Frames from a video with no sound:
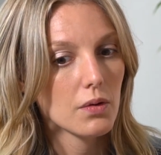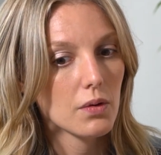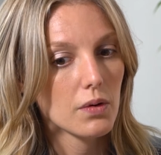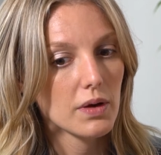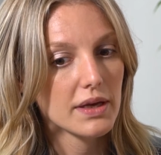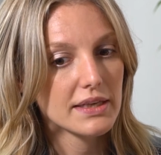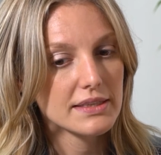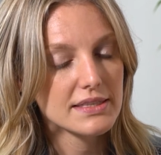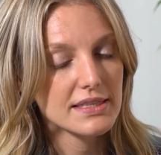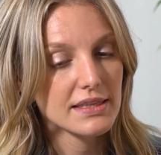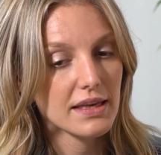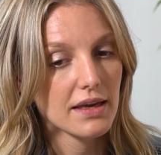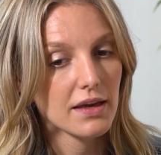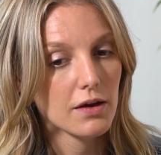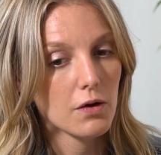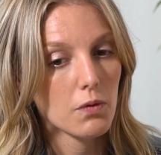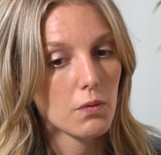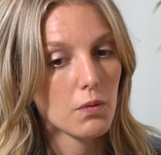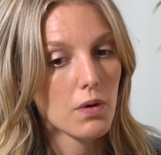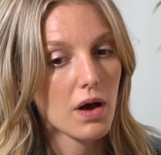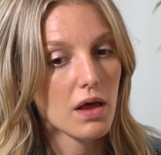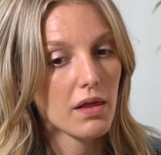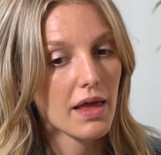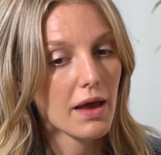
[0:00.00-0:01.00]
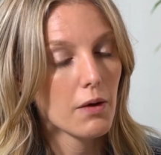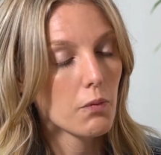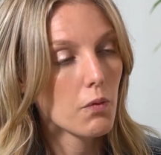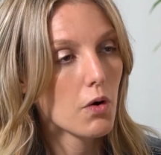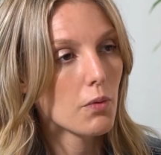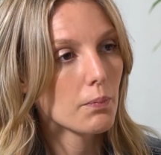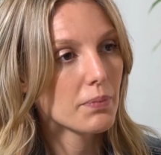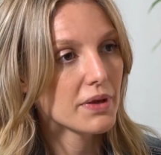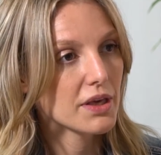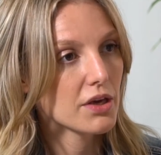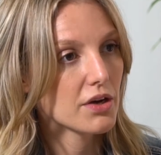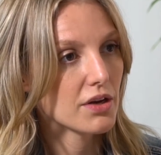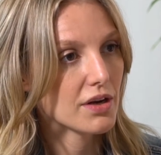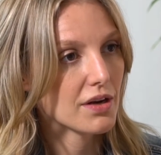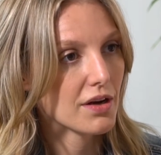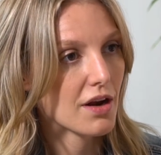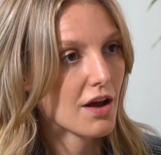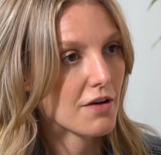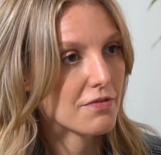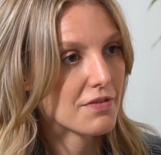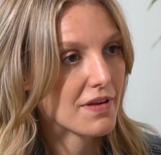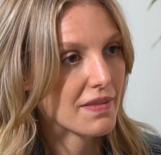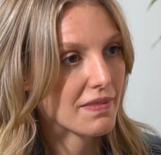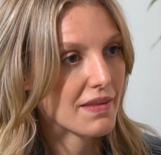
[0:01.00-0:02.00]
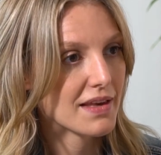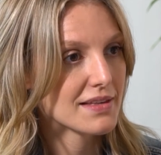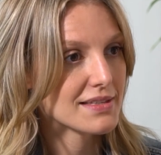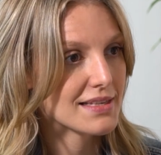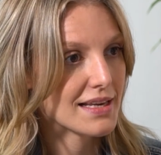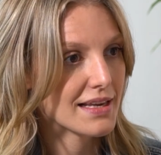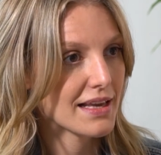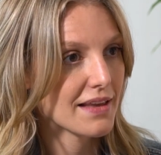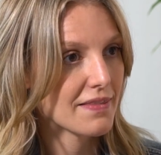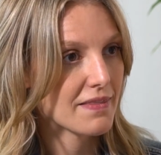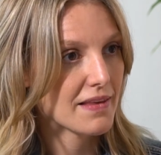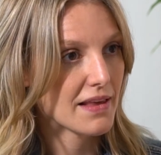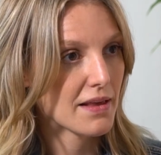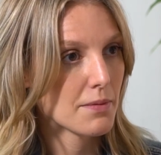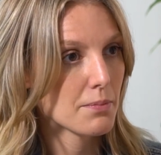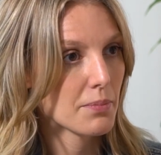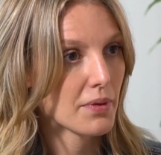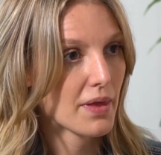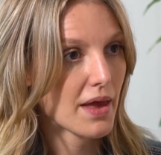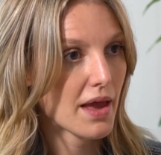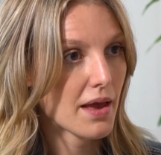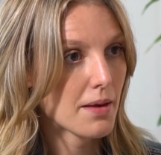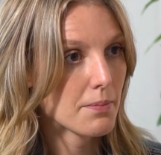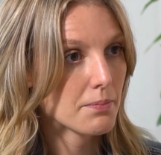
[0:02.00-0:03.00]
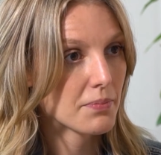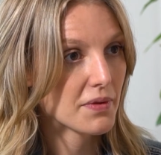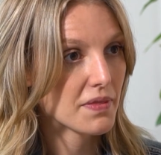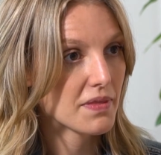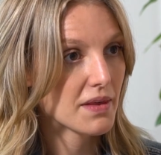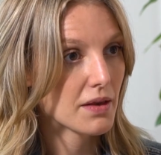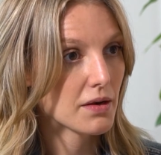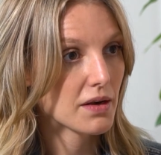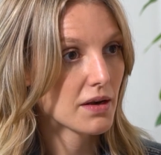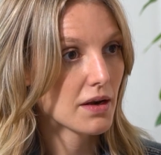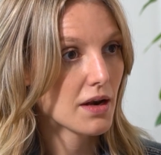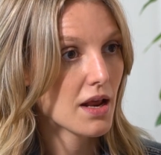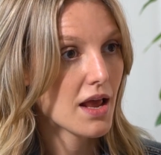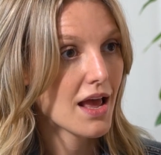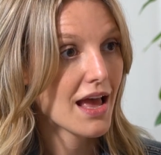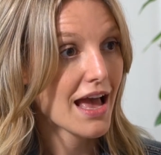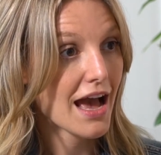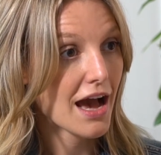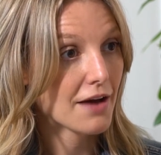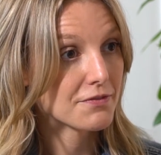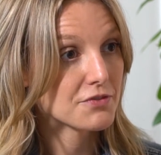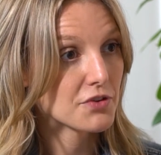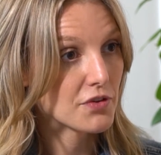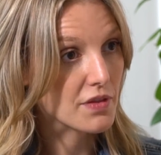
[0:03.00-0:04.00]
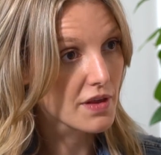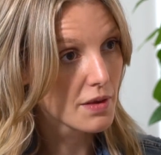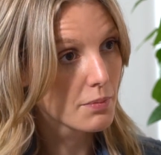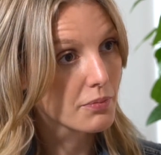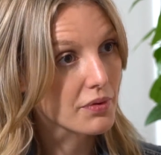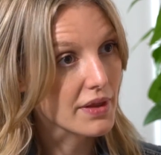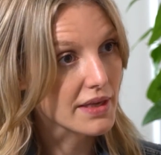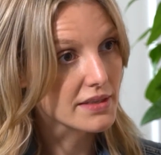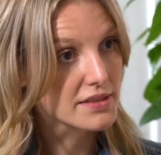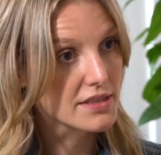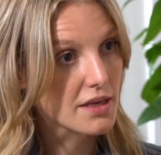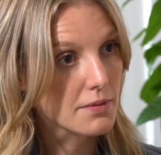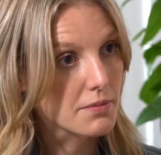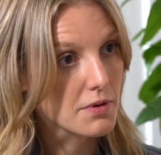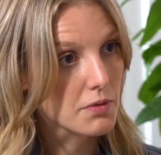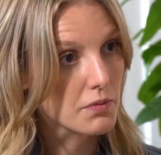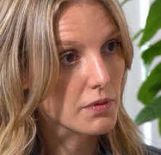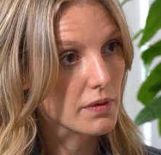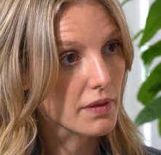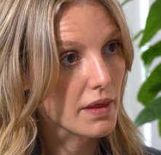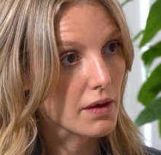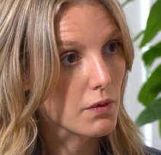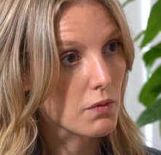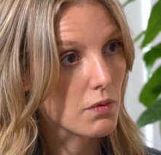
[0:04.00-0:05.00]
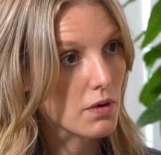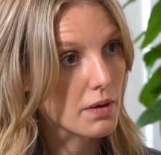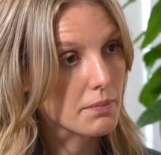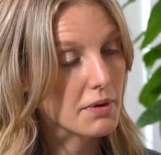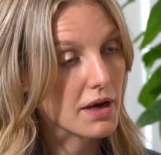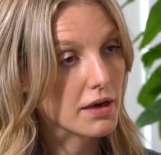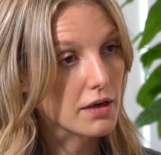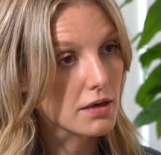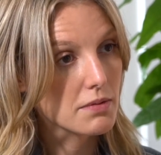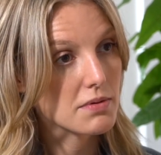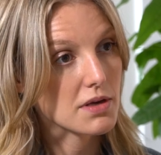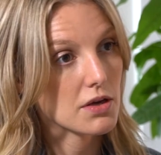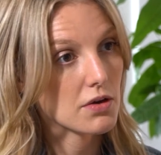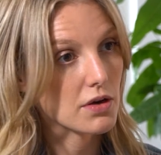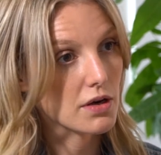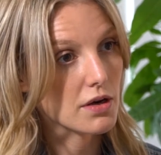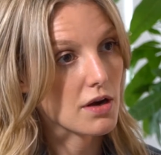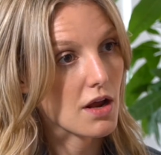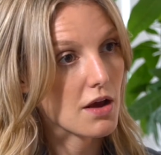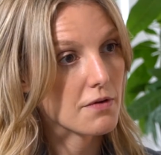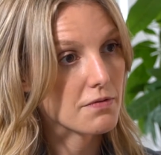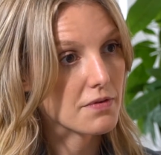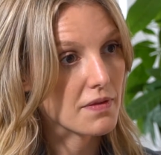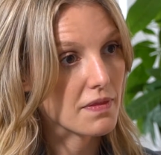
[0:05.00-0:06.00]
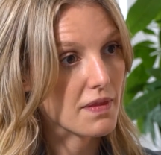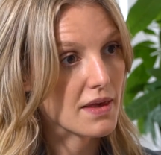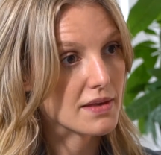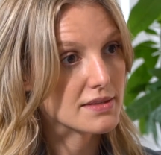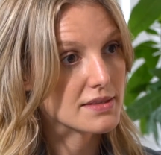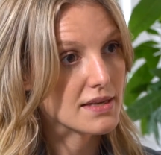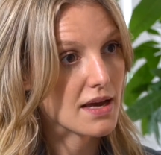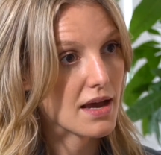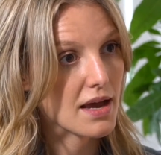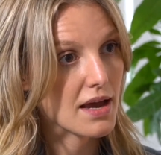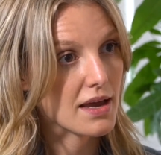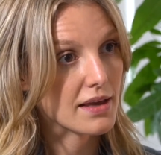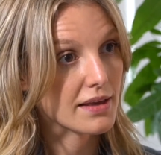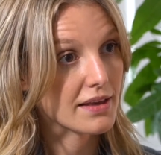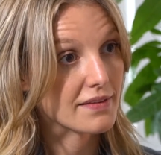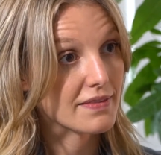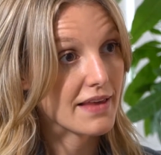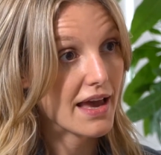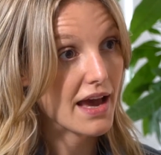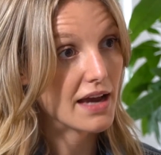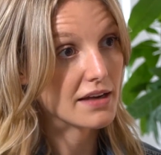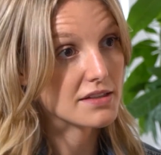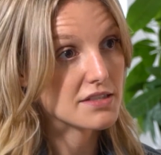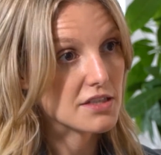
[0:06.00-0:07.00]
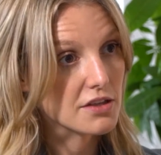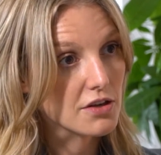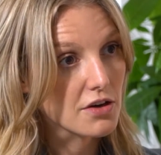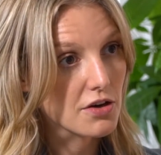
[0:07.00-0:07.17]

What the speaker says: it's like, well, I won't be good enough unless I get the implant. But then after the implants come in, we're like, well, I'm not going to be good enough unless I get the acting